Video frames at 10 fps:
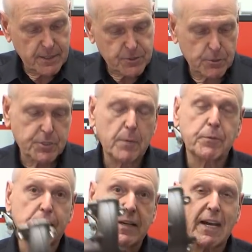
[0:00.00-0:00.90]
So
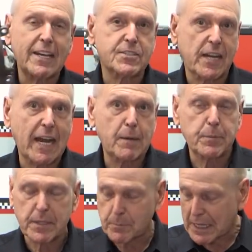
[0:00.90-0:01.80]
something has to
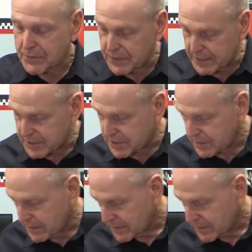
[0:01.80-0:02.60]
happen about this.